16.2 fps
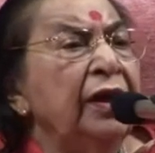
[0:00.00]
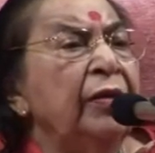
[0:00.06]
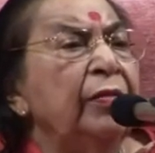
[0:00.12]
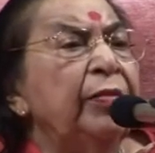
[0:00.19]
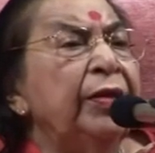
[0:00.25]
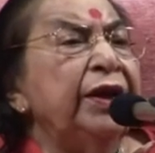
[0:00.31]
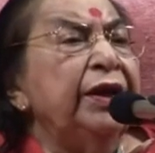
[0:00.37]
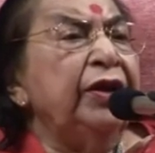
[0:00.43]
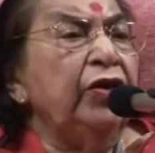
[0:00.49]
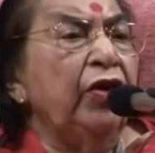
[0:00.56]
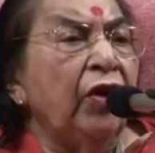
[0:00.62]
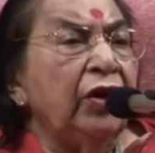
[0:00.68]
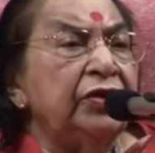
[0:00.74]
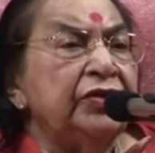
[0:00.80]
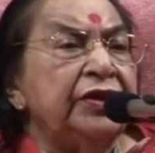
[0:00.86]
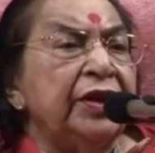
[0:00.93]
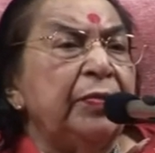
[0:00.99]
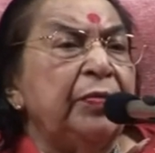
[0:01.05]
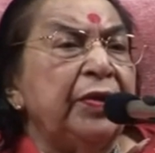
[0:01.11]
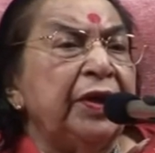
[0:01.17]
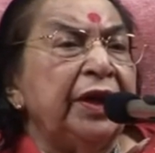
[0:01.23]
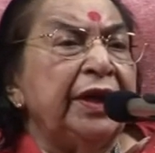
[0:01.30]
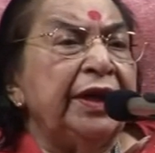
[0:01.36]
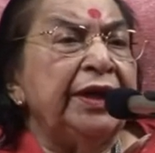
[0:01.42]
but not
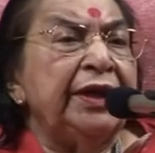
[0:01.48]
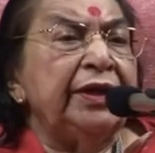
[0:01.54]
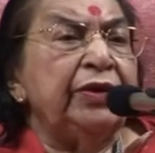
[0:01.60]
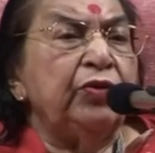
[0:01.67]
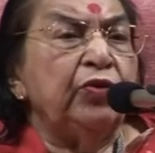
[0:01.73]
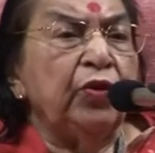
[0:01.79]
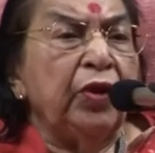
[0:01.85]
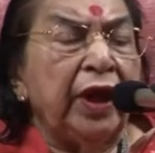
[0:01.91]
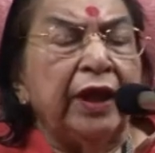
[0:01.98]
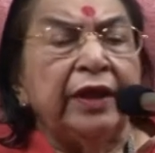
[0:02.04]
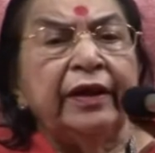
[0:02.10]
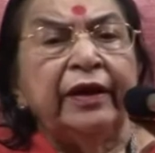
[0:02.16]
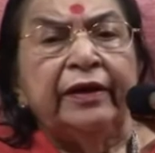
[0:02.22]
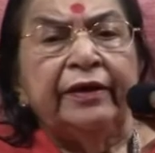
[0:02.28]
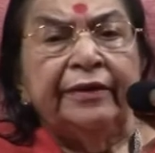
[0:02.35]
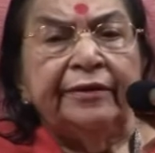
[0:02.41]
separately, together.